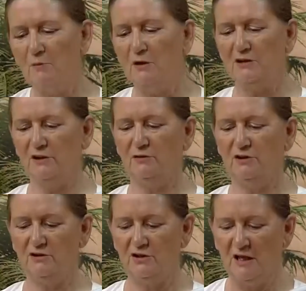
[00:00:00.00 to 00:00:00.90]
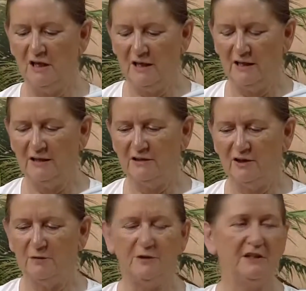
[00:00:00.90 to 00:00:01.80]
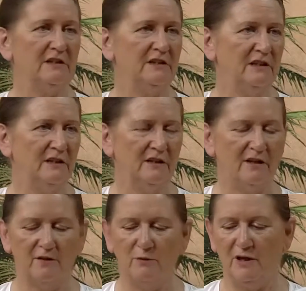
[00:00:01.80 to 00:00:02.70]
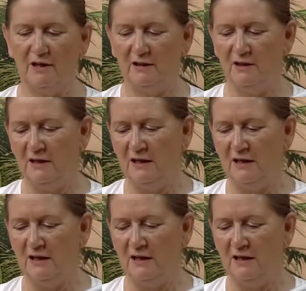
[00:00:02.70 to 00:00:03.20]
But you could interpret it in another way.